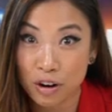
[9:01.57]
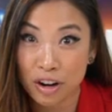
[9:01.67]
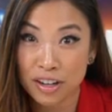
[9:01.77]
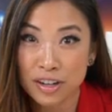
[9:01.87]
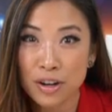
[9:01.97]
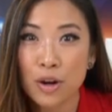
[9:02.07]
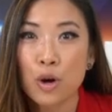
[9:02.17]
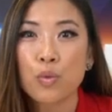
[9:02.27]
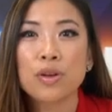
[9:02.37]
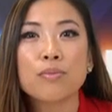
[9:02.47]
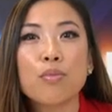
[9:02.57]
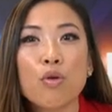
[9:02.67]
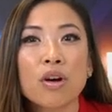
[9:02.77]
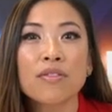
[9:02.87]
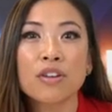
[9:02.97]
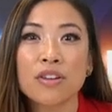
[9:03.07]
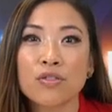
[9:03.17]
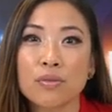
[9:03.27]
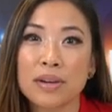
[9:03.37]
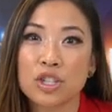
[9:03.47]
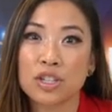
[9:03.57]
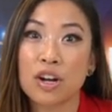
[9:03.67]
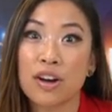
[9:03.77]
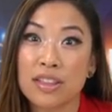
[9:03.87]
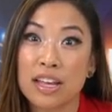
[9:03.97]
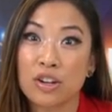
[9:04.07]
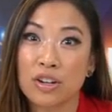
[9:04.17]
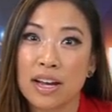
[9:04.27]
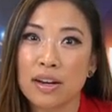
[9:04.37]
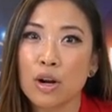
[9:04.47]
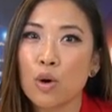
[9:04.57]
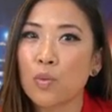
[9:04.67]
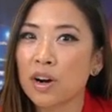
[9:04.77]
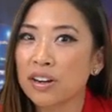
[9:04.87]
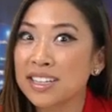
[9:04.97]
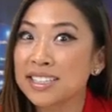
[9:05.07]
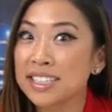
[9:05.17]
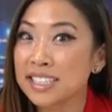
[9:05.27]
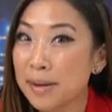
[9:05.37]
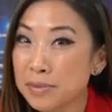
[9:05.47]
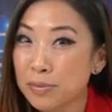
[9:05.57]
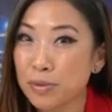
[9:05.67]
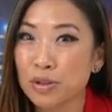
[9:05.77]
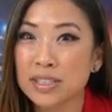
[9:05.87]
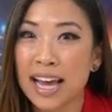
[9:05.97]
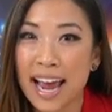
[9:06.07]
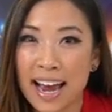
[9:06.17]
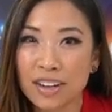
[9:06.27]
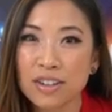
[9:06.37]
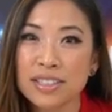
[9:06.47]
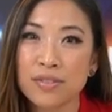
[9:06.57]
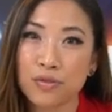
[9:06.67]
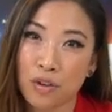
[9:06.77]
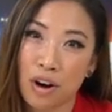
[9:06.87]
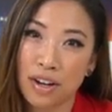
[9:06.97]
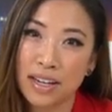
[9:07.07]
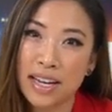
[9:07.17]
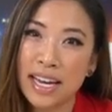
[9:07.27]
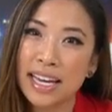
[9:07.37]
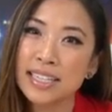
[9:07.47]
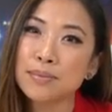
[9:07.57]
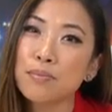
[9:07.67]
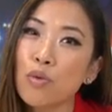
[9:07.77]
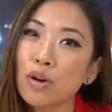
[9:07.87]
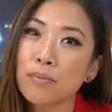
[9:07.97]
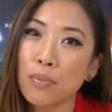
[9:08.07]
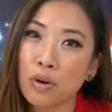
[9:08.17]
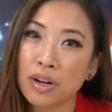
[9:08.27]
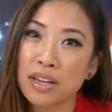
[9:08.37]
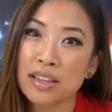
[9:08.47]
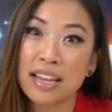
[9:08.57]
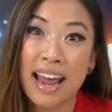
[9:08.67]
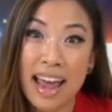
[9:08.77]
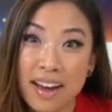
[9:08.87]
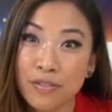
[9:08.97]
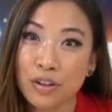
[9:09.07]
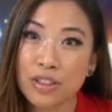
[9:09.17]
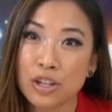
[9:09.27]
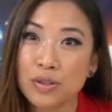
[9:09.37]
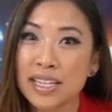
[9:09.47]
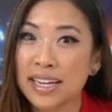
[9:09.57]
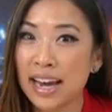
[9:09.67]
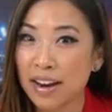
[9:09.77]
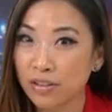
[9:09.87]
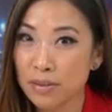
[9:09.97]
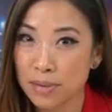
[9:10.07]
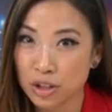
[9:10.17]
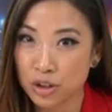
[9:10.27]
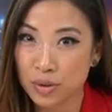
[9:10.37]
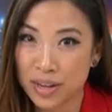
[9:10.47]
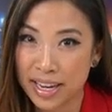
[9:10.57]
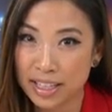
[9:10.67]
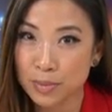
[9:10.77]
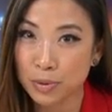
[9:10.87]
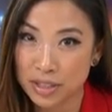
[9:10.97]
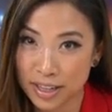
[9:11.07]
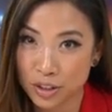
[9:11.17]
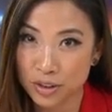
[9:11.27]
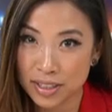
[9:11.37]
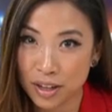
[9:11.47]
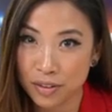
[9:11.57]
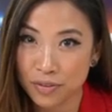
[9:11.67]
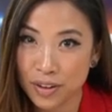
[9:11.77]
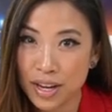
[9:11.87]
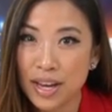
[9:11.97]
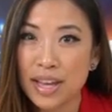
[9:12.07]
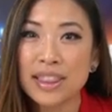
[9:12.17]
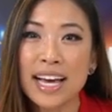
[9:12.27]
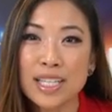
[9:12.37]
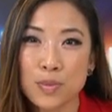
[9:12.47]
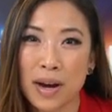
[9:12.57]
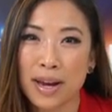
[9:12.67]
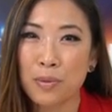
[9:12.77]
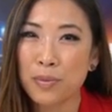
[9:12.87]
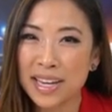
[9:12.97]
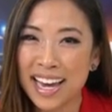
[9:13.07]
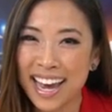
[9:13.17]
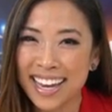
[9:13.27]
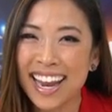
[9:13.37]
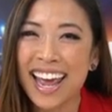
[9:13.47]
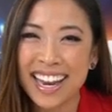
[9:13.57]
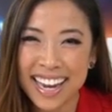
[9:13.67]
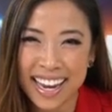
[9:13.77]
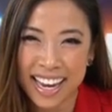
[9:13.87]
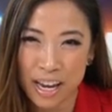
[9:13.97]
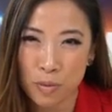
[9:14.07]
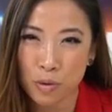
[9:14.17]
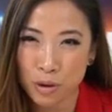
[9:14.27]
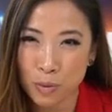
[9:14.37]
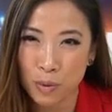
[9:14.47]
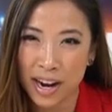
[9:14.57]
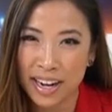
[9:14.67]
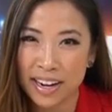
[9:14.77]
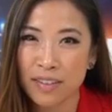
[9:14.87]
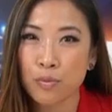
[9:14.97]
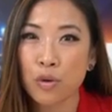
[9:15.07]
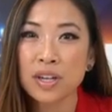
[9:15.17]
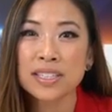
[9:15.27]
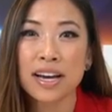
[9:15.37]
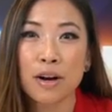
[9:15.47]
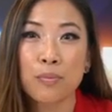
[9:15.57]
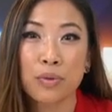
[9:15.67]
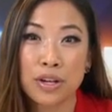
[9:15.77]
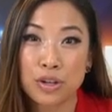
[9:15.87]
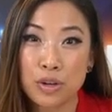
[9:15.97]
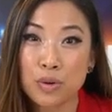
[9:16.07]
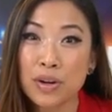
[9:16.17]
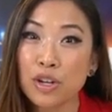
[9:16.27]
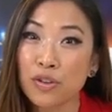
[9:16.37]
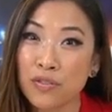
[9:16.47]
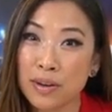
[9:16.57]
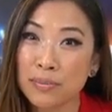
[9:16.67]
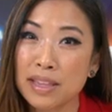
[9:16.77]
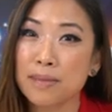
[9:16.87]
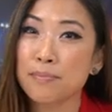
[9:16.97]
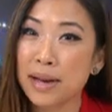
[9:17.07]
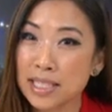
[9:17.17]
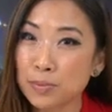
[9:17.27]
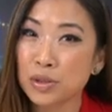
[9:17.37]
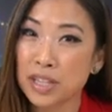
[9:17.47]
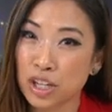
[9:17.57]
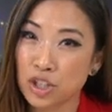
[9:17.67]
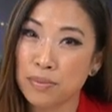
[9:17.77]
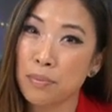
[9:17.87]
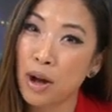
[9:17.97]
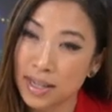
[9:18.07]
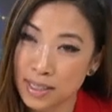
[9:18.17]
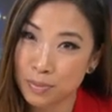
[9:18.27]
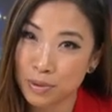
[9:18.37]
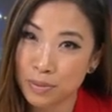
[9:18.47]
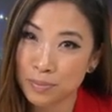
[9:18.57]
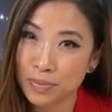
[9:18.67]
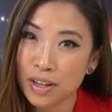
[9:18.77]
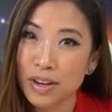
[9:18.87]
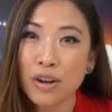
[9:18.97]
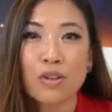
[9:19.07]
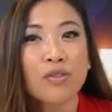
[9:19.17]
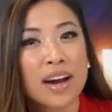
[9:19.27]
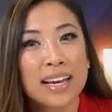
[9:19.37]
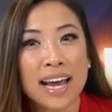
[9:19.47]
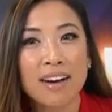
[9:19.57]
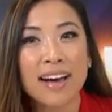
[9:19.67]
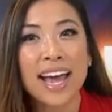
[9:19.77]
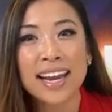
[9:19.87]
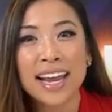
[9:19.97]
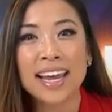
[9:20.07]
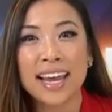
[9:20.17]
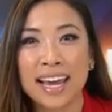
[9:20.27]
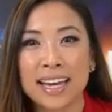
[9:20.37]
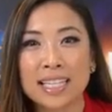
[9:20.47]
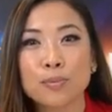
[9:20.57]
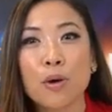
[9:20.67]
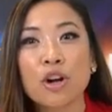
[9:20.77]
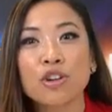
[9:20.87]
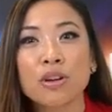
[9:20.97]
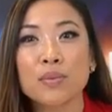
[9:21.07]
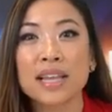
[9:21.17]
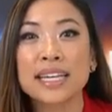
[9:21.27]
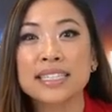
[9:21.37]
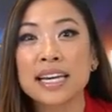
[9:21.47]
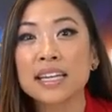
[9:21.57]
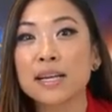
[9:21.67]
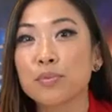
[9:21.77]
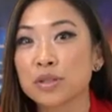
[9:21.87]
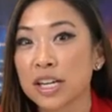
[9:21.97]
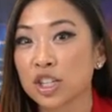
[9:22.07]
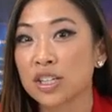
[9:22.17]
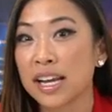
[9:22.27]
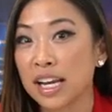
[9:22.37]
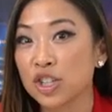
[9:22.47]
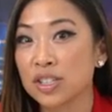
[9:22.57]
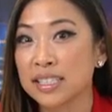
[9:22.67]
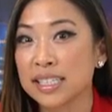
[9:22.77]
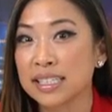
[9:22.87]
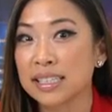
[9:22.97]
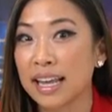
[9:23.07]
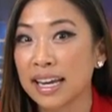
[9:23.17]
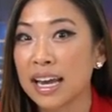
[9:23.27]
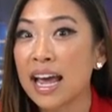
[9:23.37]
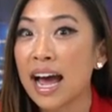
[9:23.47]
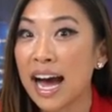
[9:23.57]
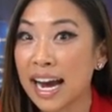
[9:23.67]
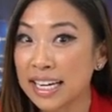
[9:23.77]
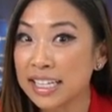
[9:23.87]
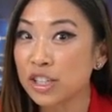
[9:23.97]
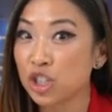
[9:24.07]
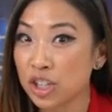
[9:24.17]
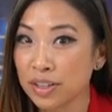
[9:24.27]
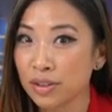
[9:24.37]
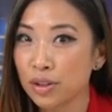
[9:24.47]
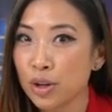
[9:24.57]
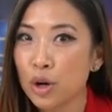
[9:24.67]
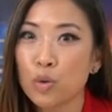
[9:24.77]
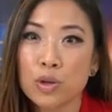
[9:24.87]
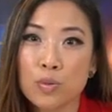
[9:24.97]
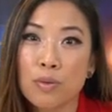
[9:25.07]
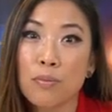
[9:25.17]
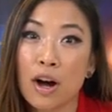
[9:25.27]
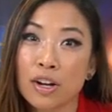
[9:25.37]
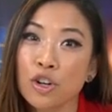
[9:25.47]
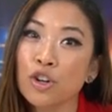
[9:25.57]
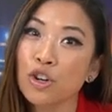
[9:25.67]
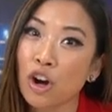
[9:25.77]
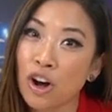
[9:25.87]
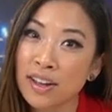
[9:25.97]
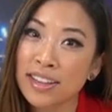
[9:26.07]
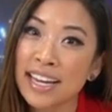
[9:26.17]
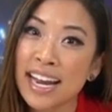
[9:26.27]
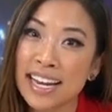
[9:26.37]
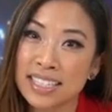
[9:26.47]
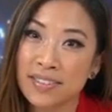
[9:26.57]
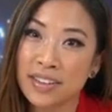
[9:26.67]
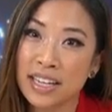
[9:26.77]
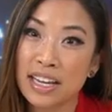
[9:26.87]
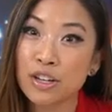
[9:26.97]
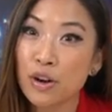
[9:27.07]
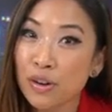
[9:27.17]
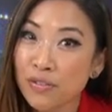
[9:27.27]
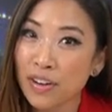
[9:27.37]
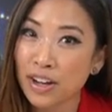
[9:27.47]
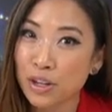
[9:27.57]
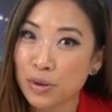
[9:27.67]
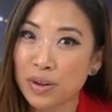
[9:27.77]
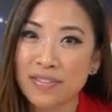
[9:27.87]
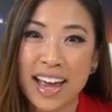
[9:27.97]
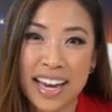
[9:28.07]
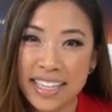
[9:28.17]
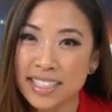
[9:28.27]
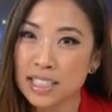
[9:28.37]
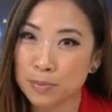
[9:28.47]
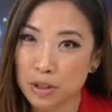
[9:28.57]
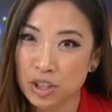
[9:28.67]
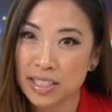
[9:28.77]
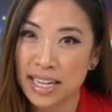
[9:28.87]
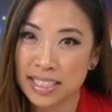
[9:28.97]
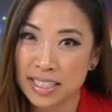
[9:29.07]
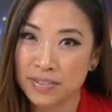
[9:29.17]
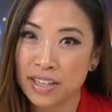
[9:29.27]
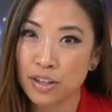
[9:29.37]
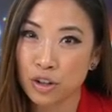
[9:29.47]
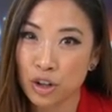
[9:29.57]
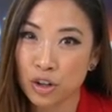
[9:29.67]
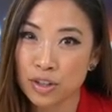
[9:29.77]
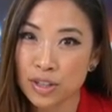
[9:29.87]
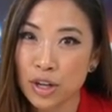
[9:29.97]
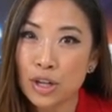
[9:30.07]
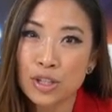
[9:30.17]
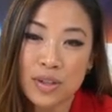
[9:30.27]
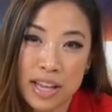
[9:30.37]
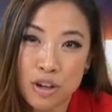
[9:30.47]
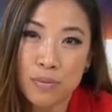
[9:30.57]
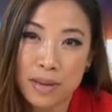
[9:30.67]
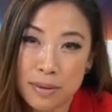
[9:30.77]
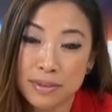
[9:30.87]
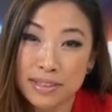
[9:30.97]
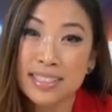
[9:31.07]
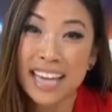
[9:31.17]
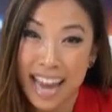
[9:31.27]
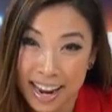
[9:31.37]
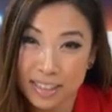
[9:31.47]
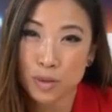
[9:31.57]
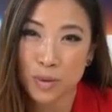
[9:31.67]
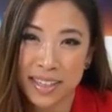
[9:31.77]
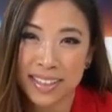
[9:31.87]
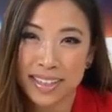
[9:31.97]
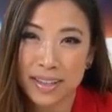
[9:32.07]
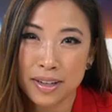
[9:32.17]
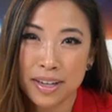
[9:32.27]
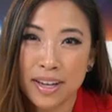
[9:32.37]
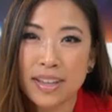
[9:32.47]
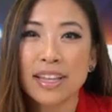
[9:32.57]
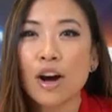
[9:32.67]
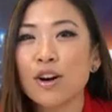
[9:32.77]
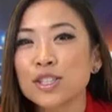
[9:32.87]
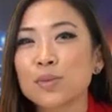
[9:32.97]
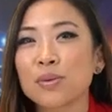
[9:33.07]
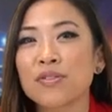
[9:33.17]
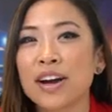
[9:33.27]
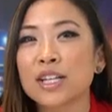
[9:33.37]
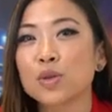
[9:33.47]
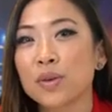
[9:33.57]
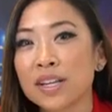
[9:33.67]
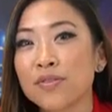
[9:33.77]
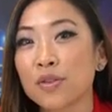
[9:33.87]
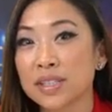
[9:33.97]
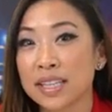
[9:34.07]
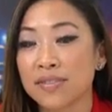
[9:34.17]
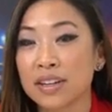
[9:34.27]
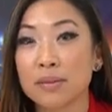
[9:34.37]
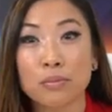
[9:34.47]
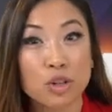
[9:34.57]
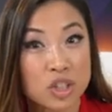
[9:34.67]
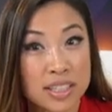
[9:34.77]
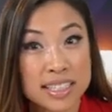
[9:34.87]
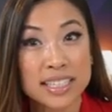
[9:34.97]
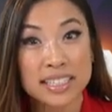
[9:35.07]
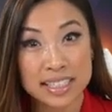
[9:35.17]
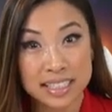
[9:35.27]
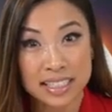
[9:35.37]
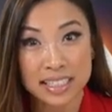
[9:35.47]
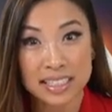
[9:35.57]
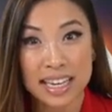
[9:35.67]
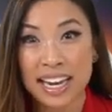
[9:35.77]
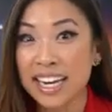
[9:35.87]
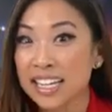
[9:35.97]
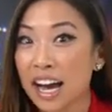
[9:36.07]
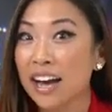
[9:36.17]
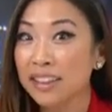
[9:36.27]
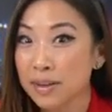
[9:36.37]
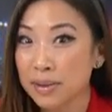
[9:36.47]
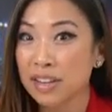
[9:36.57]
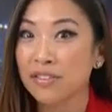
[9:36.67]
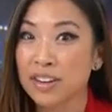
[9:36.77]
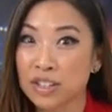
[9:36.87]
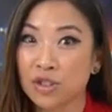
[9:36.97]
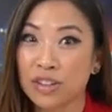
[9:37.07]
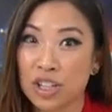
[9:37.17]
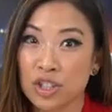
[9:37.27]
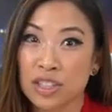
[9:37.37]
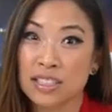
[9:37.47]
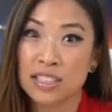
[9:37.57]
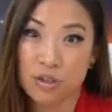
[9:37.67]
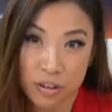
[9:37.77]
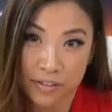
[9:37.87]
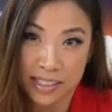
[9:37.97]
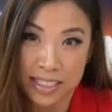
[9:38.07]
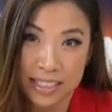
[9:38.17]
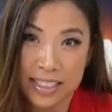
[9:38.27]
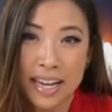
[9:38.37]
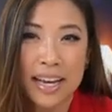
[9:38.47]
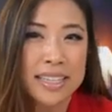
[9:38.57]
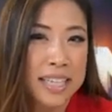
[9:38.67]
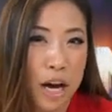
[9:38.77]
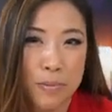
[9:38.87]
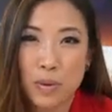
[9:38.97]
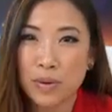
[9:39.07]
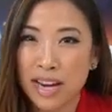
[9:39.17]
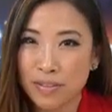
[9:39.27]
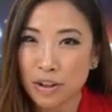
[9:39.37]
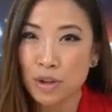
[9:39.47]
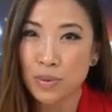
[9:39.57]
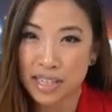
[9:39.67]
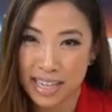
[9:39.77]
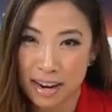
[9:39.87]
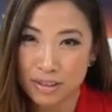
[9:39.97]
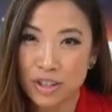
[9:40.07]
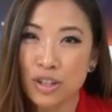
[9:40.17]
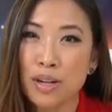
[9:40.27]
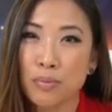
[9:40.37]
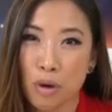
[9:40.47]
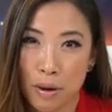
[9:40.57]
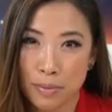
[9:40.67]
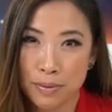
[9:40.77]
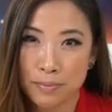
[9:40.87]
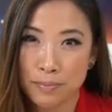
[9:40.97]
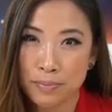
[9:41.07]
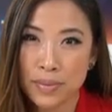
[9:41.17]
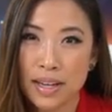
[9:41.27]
fraud? With more of our information on the internet, where it is susceptible to hackers and fraud, it is more important than ever that you take every measure you can to protect yourself. That's why we at NAA Worldwide have worked to help bring you and your family the best protection possible. Right now, NAA is partnering with identity protection agencies like ID Shield, which will monitor your online activity and notify you if any suspicious activity occurs so that you'll be able to act quickly. They also provide 24/7 emergency assistance and unlimited restoration services to help you whenever you encounter a problem.